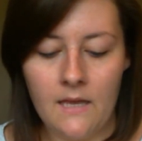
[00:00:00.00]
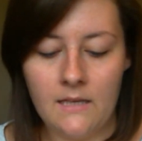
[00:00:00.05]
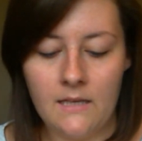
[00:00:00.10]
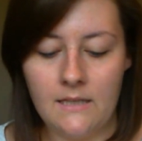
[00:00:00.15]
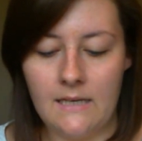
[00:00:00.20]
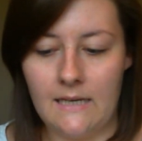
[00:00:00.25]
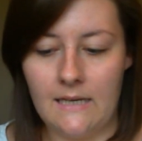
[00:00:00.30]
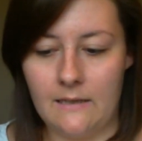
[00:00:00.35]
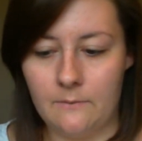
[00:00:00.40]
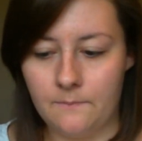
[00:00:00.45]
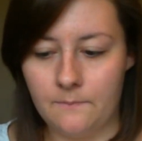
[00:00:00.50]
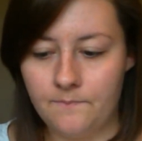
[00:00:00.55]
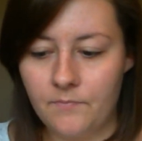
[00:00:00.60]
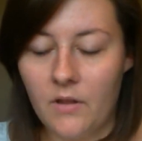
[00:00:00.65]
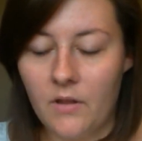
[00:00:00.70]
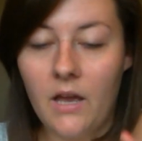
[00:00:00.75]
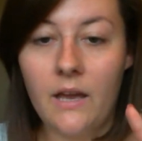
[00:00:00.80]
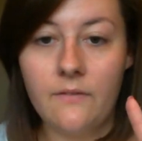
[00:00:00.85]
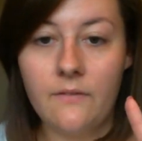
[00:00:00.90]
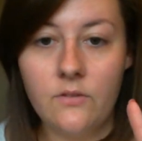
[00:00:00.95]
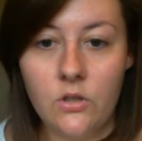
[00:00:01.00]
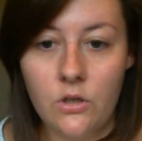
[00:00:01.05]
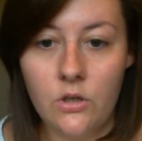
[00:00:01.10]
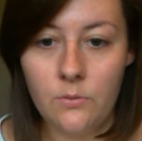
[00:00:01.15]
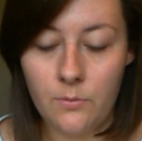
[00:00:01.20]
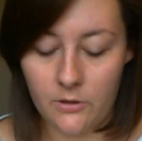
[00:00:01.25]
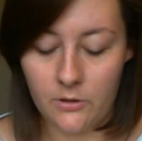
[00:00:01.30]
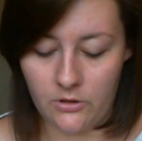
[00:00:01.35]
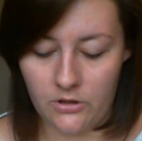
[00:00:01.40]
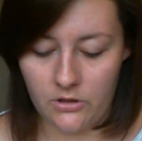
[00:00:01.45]
Now, I have two
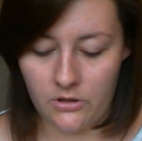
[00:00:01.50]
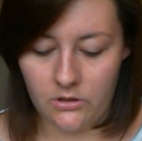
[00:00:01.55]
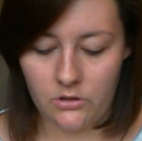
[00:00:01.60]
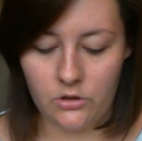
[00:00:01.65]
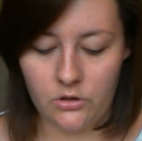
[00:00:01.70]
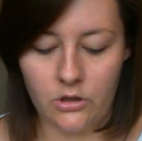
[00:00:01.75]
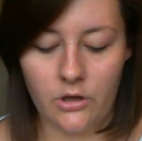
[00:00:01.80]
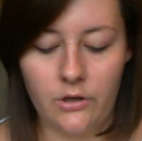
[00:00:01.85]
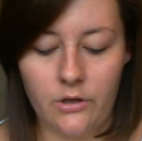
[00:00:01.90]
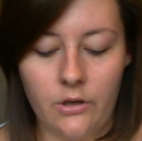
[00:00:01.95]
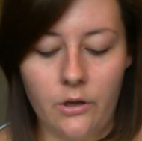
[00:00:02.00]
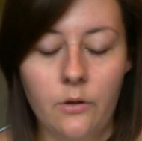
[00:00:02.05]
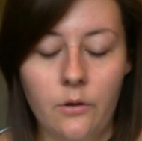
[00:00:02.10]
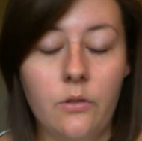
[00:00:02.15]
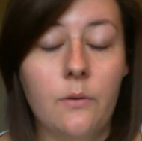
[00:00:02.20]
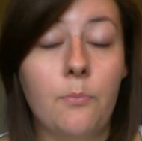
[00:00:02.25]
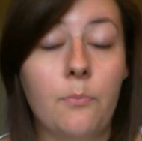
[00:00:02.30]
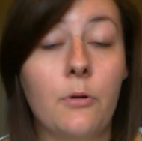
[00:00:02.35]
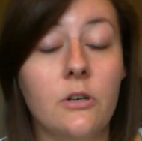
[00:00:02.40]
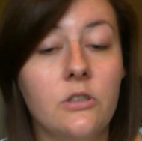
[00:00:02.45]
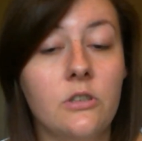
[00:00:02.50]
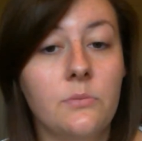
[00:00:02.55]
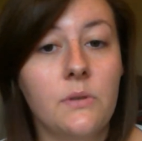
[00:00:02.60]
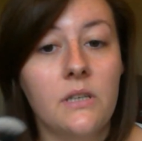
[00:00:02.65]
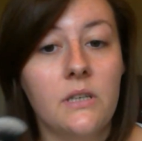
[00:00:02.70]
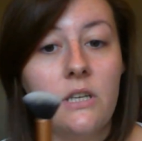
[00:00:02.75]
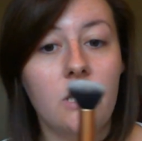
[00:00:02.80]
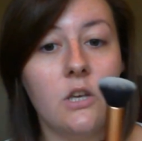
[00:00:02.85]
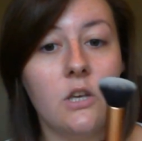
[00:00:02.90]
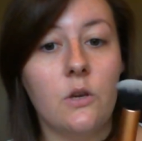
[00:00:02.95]
brushes to show you. The brush I'm
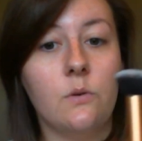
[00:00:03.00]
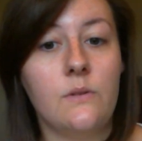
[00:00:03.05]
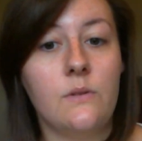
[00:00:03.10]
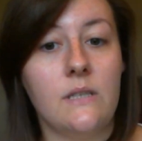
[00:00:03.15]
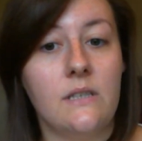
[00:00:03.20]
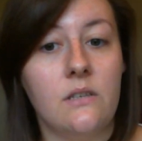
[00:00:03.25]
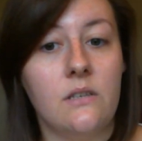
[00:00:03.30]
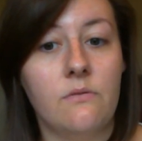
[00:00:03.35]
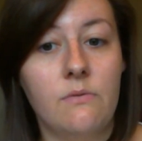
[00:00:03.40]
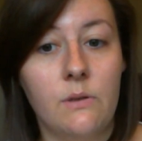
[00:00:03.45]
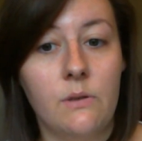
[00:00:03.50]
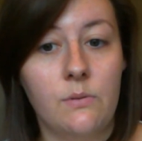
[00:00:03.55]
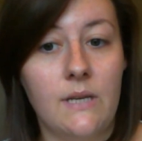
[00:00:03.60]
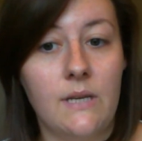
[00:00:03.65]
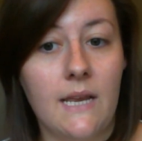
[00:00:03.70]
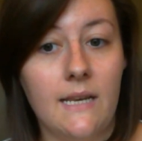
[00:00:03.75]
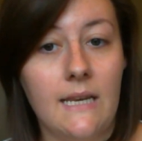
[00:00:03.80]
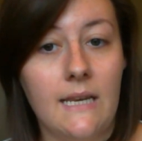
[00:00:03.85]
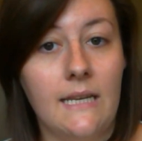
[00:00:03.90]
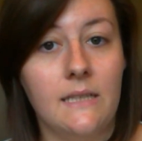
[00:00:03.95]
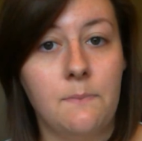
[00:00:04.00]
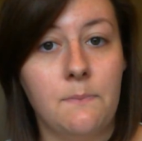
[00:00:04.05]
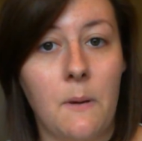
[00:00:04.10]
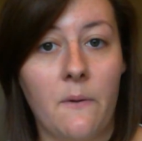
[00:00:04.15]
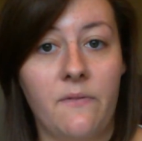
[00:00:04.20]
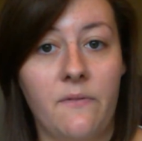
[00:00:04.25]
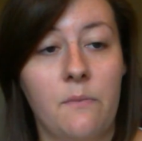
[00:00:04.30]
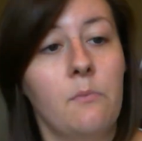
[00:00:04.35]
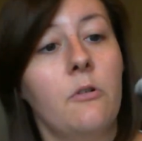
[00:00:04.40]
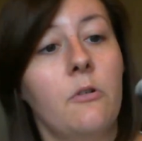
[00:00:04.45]
going to use is the Real Techniques
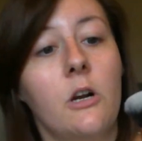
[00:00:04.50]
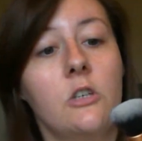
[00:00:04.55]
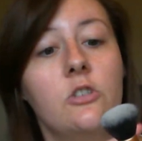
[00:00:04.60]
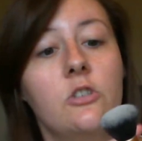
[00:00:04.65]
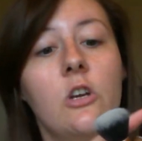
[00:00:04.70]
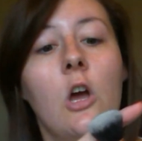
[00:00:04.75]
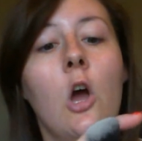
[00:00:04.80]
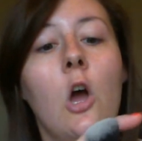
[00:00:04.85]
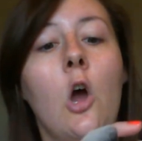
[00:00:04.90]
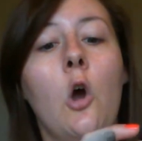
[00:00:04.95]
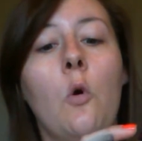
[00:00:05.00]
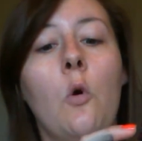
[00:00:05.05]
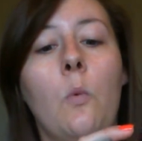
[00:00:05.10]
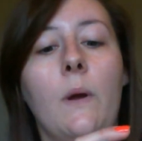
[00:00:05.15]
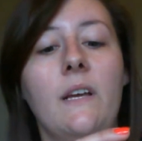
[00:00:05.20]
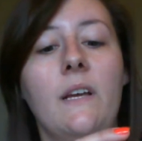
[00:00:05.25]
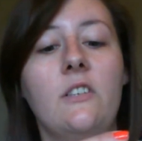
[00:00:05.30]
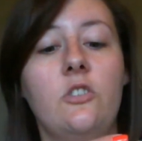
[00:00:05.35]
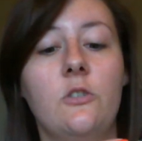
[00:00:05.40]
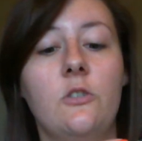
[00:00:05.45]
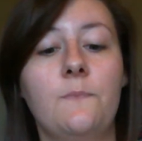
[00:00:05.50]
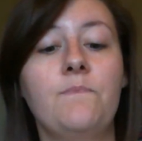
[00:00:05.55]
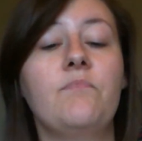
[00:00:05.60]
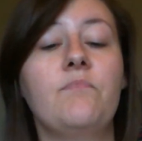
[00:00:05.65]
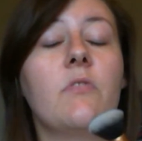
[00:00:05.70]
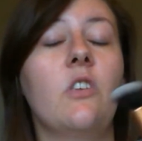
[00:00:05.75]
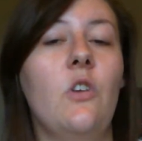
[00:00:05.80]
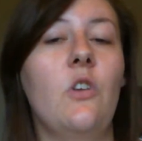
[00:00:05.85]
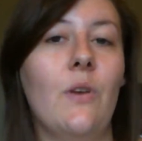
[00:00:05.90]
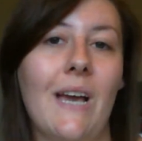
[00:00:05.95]
buffing brush, which
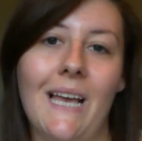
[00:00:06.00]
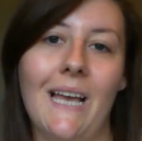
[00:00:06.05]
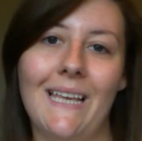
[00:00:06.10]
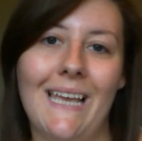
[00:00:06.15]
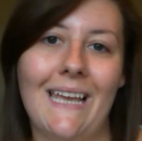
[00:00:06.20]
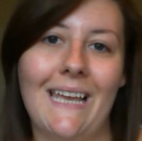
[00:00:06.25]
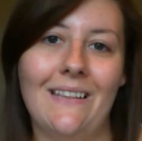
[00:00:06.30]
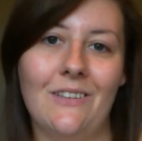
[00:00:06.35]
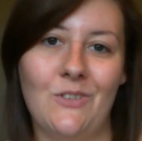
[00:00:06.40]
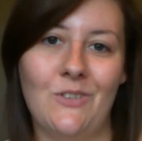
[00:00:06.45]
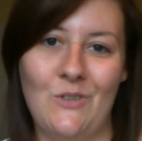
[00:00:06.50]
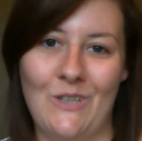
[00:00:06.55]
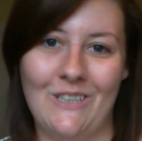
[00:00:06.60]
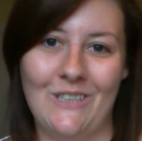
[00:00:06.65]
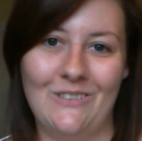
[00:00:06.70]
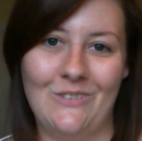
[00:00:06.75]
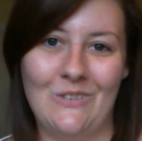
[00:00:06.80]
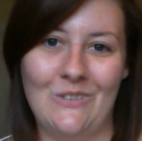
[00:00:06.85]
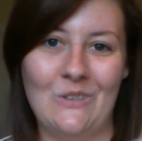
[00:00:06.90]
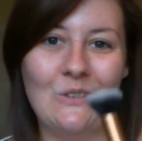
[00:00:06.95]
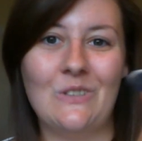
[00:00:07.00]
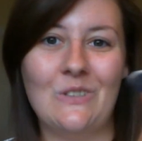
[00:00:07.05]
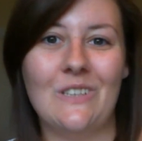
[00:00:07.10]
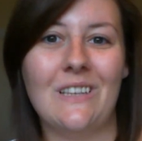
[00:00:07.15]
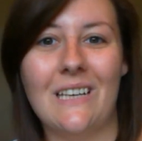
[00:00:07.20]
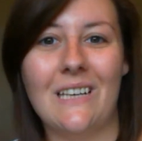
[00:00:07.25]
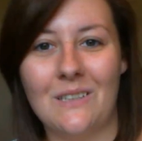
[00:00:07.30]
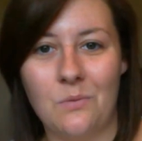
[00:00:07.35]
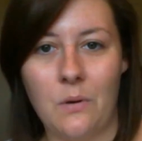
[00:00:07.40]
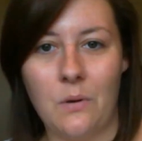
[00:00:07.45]
you can get in the drugstore, so
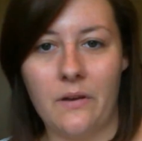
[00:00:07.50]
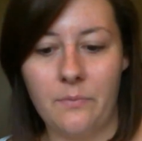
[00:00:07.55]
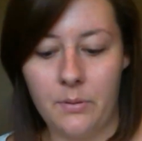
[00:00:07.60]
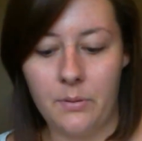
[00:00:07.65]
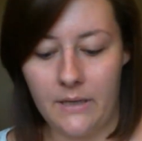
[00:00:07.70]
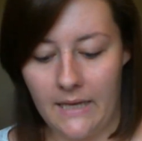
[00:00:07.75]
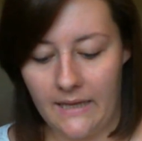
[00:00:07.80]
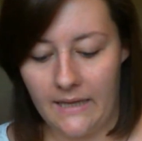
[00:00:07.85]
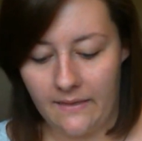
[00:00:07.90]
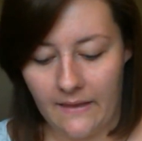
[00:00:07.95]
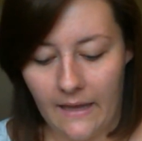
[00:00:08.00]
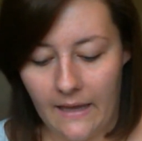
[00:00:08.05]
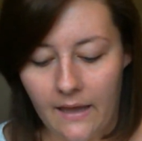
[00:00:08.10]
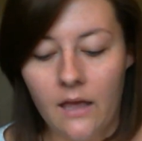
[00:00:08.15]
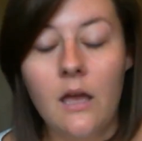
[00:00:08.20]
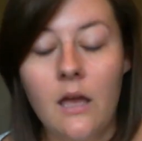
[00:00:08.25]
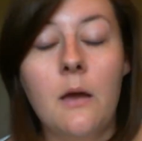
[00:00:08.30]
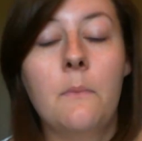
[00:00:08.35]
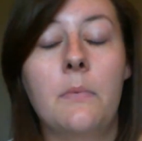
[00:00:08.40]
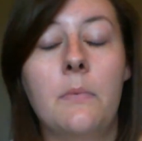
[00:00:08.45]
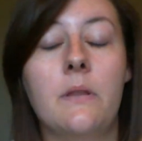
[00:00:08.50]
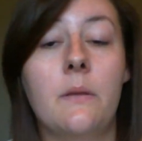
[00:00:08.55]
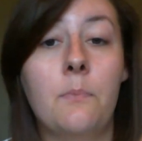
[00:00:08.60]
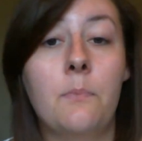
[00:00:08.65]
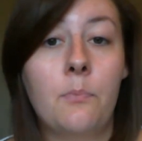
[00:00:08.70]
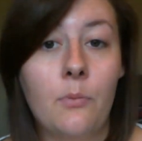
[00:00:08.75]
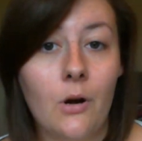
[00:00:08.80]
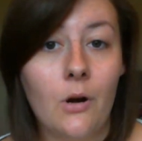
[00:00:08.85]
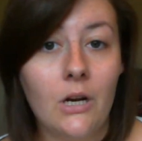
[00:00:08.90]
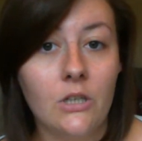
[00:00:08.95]
that's why I've put it in there. But the
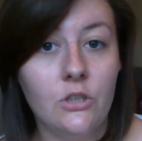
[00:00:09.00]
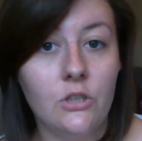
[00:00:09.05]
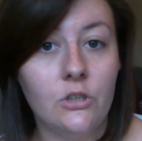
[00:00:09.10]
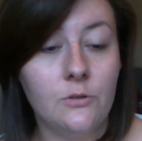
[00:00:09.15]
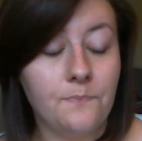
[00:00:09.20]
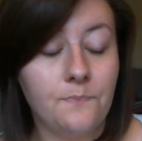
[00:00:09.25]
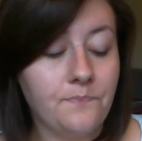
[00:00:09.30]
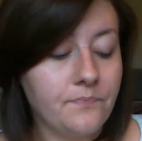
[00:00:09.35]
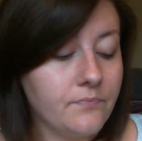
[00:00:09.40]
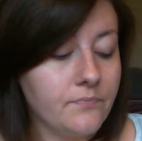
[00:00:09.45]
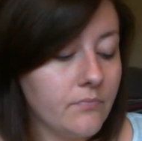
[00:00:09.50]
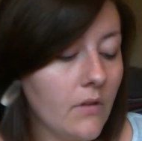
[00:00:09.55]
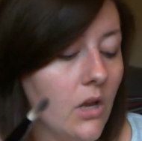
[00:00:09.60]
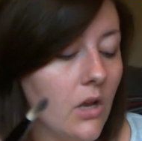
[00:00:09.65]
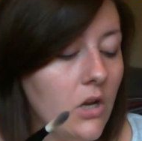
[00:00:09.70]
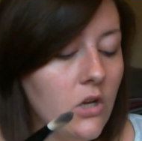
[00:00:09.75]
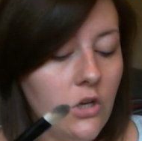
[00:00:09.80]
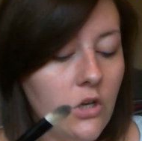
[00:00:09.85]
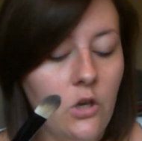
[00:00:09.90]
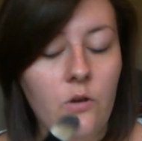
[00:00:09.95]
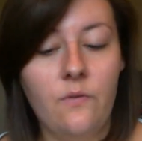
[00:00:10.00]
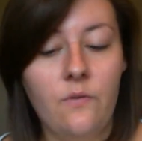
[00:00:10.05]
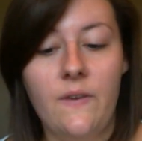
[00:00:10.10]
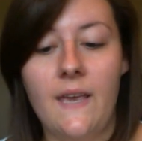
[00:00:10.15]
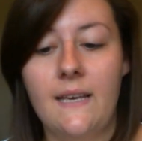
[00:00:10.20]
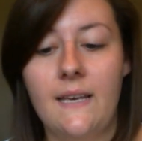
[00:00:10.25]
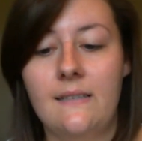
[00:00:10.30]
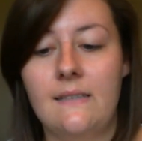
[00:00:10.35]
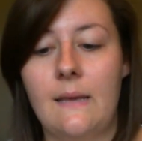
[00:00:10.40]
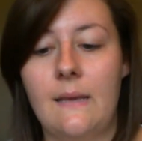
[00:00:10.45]
brush
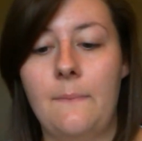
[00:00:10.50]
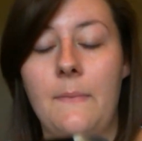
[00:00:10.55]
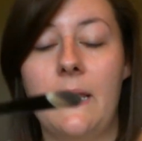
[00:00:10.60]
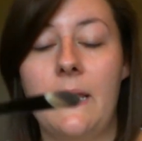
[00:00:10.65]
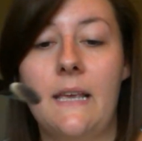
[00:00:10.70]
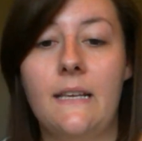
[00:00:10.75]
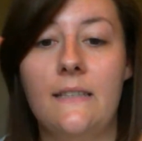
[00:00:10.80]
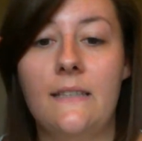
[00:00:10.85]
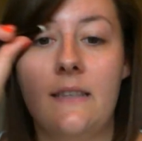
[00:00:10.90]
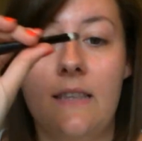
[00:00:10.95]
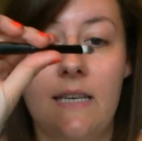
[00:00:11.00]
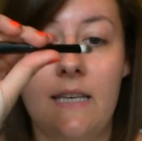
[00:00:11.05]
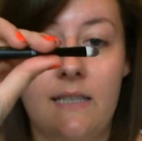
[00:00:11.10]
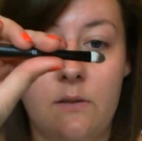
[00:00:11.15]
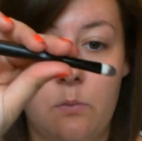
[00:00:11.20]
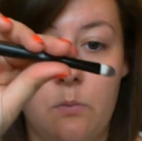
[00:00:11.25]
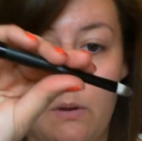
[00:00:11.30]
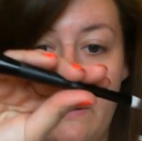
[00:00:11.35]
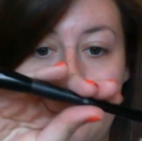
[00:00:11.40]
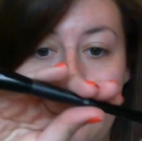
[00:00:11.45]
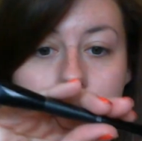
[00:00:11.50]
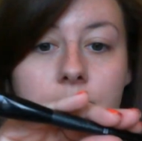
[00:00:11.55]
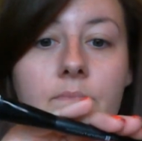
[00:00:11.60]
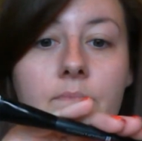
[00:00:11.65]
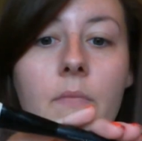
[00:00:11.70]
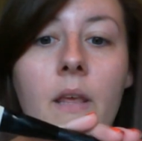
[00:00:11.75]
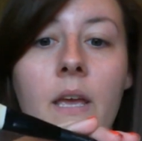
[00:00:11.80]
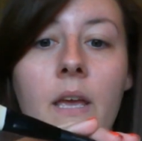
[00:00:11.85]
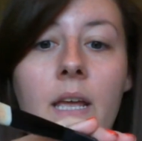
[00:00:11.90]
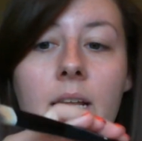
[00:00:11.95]
QVS sent me is this one.
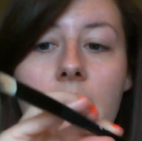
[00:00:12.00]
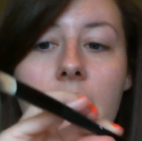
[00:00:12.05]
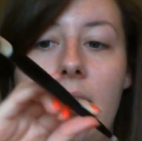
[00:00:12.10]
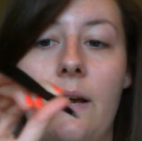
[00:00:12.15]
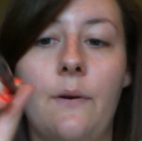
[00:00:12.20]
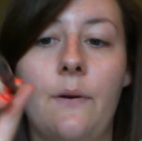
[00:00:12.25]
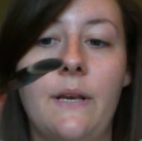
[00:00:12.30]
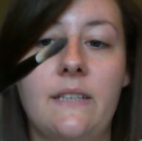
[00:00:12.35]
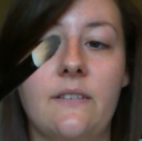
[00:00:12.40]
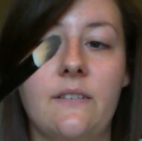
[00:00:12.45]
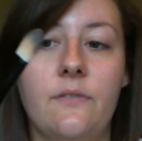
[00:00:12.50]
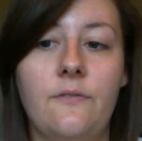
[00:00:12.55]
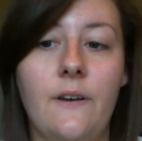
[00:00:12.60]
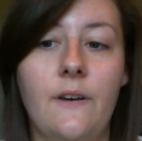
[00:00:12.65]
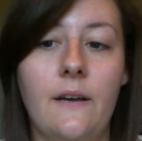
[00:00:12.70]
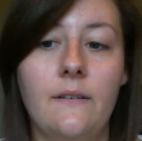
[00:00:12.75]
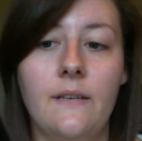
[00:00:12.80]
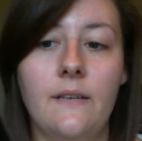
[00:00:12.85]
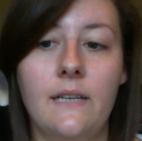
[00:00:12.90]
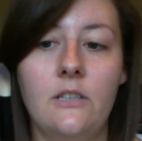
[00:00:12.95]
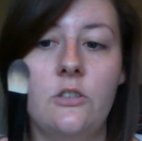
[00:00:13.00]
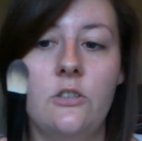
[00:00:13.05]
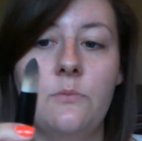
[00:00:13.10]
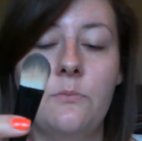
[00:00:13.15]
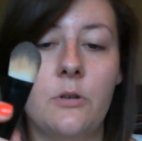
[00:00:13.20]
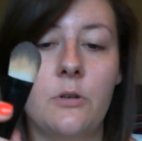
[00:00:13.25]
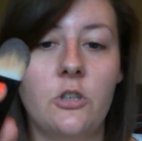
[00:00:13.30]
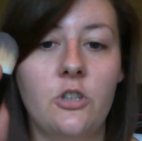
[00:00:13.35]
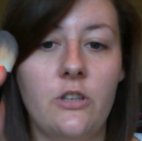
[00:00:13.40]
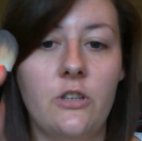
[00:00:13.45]
Now, it's a foundation
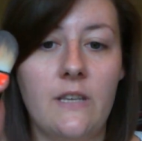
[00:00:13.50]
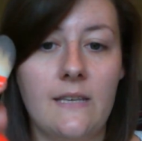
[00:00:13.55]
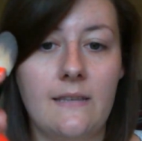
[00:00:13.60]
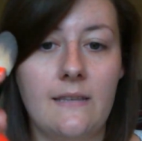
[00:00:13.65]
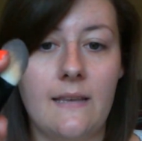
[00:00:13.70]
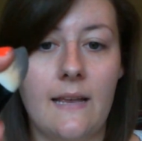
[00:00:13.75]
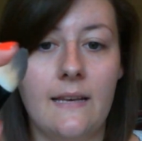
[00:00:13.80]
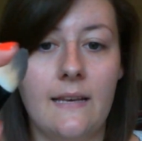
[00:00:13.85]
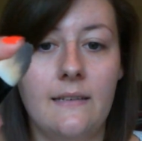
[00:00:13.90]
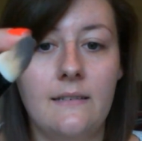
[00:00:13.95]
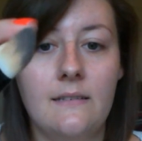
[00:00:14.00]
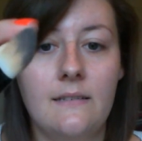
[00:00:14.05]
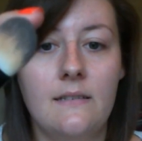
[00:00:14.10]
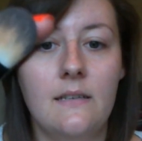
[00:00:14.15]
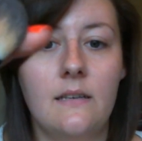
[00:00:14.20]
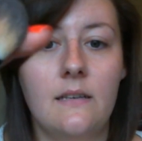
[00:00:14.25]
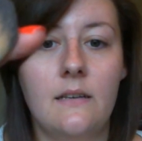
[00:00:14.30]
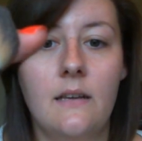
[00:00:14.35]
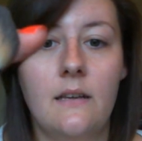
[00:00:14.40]
brush this end